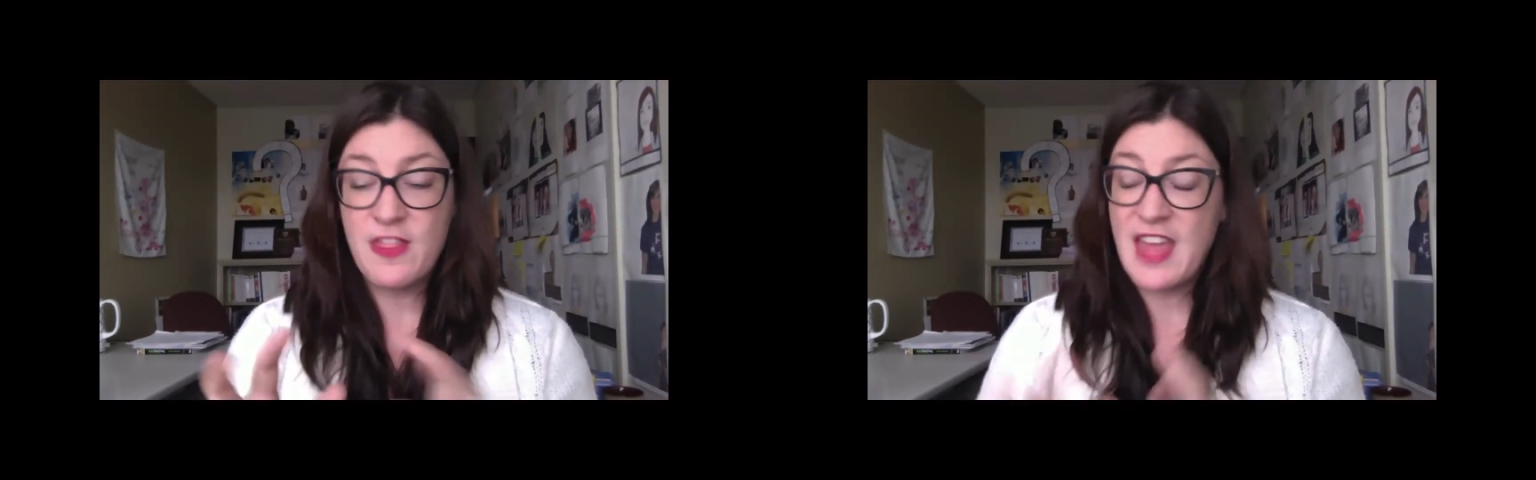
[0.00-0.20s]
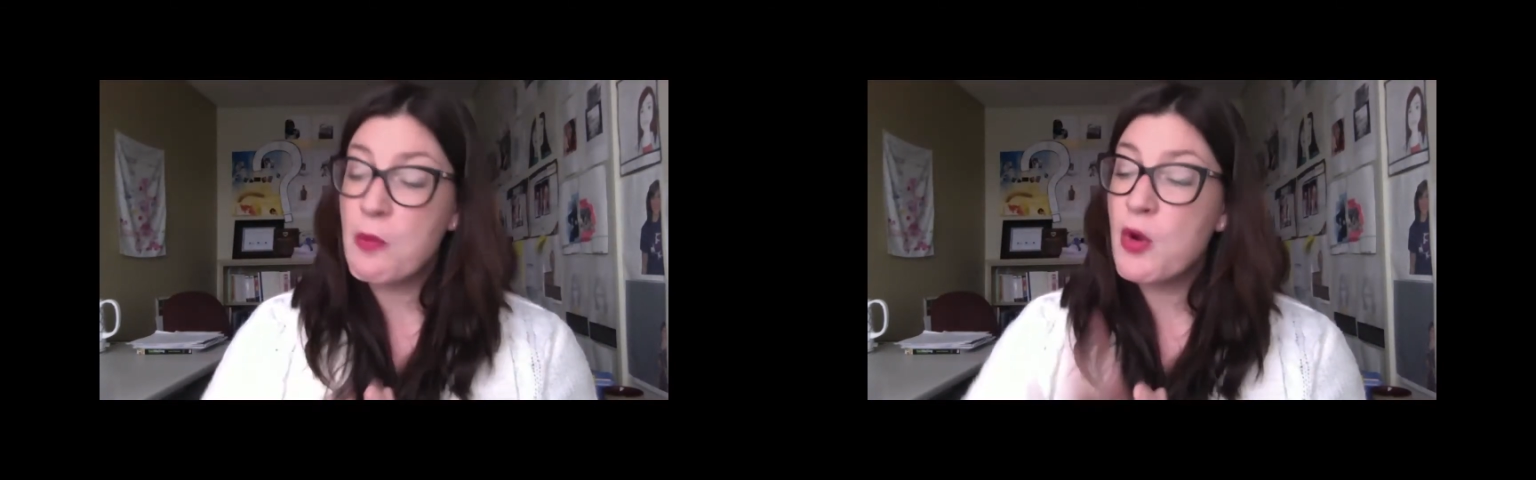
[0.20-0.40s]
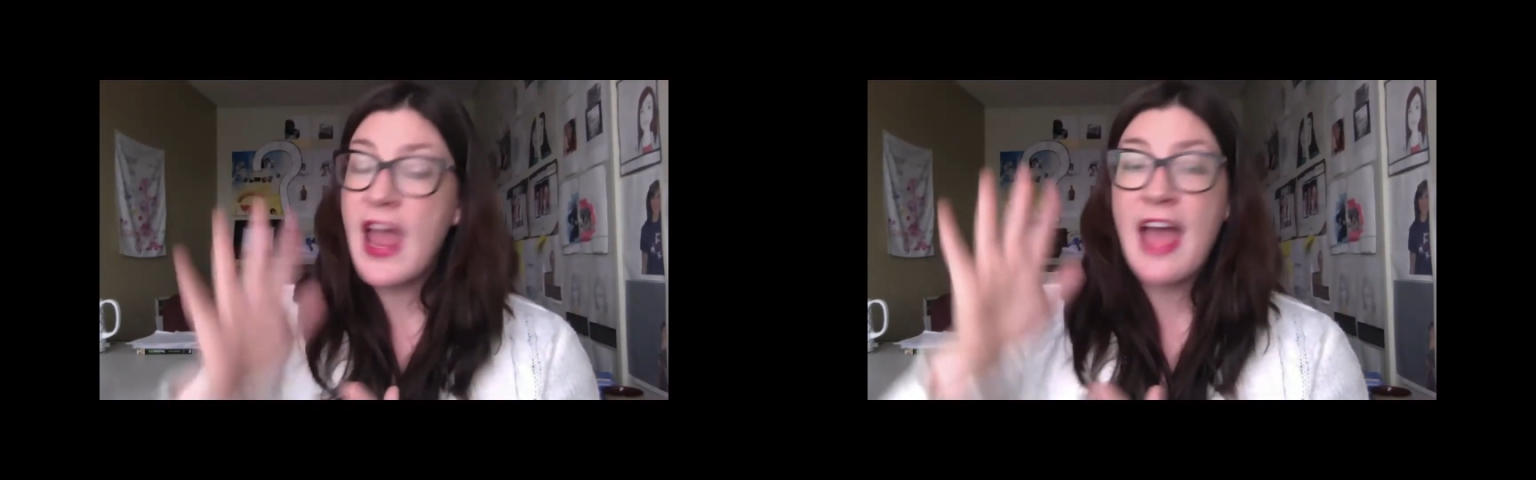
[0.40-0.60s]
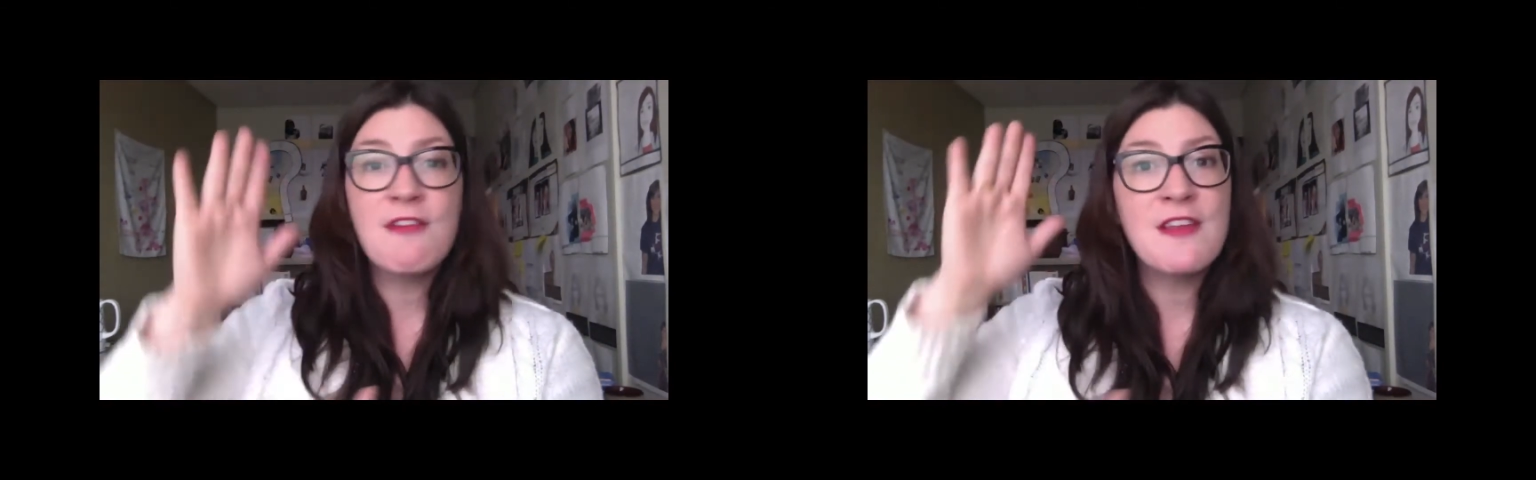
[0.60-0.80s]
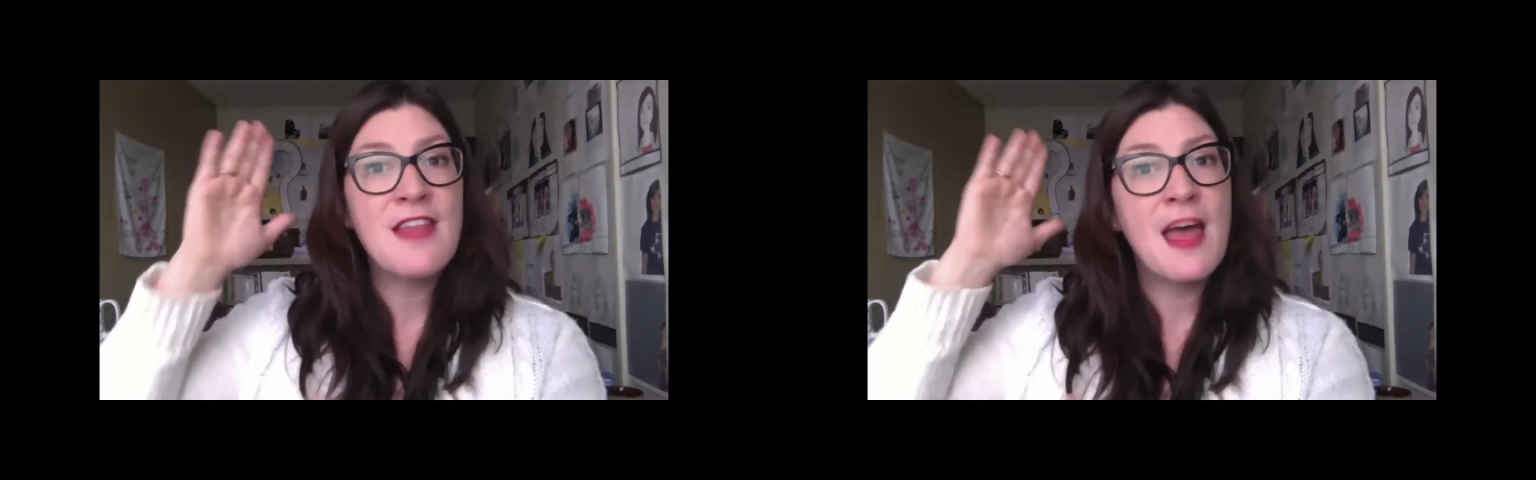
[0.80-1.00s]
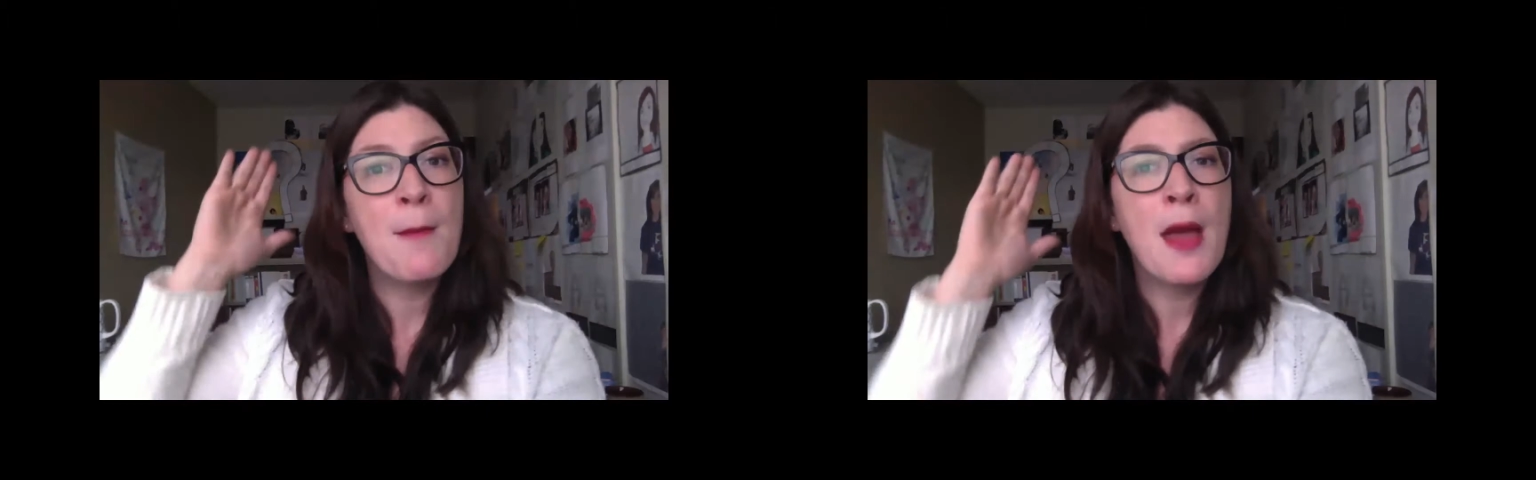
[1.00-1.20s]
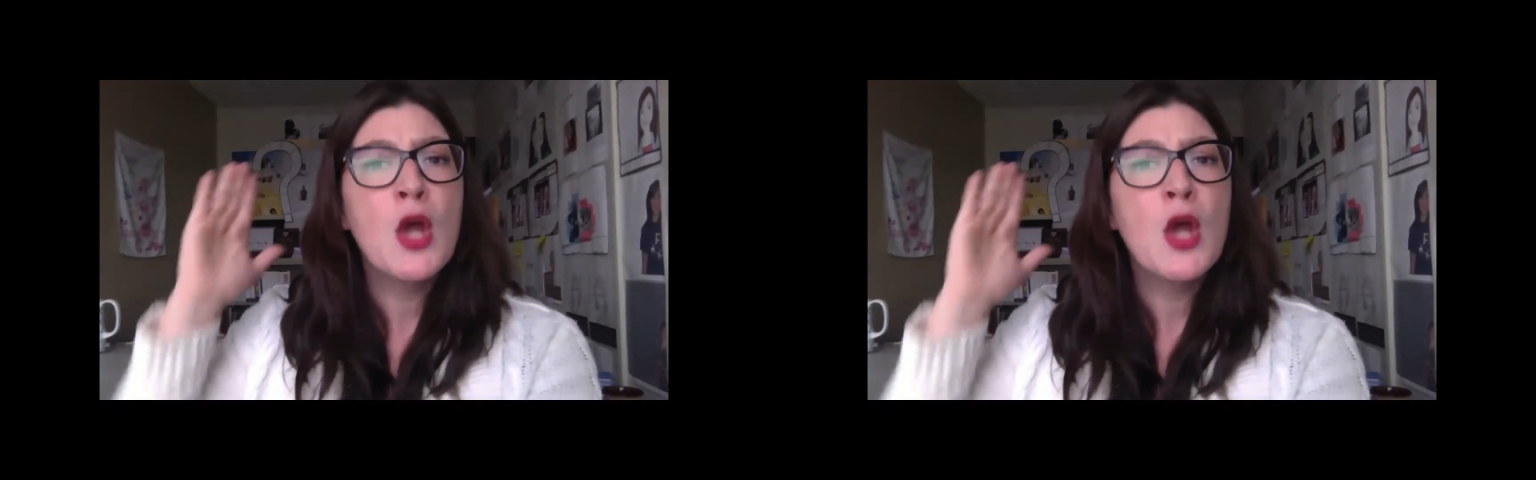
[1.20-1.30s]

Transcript: then we're having them